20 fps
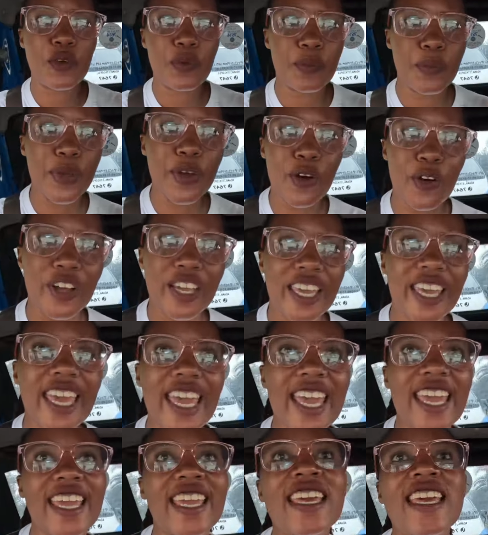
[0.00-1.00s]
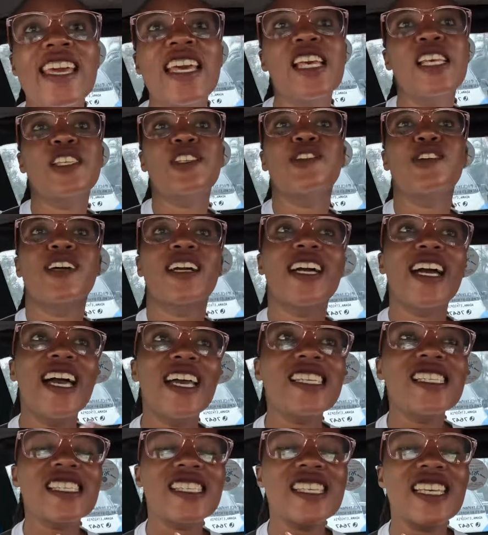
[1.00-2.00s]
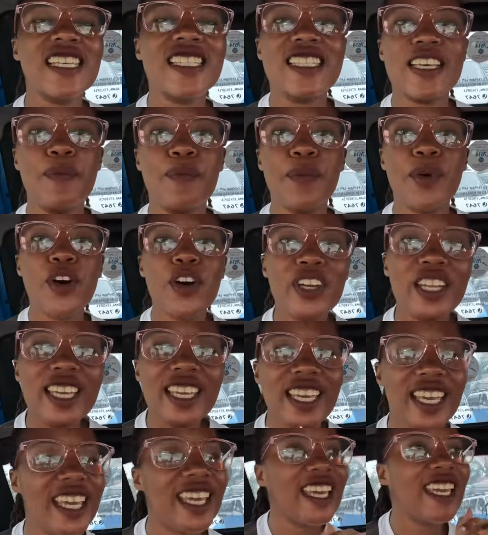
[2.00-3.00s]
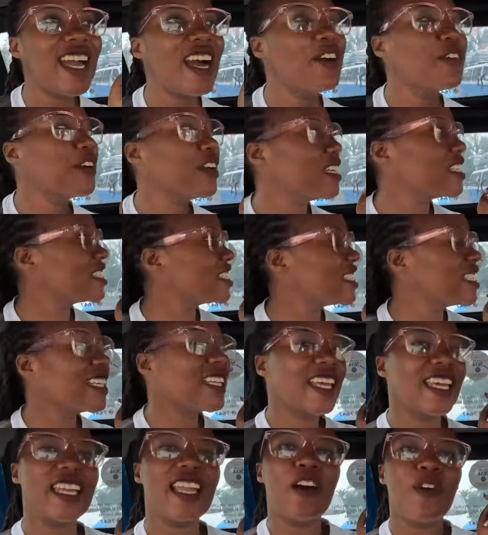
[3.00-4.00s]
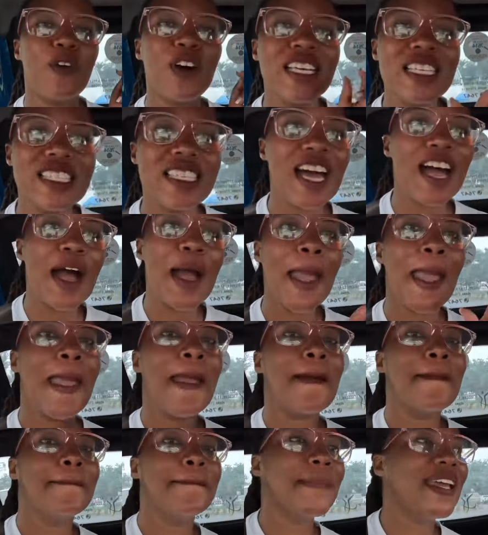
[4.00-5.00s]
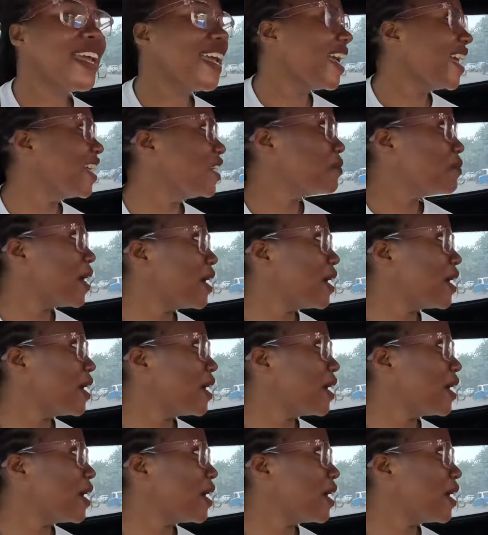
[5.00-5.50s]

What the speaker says: will be okay. So guys, it's a morning here. We are still in Awasa. Me and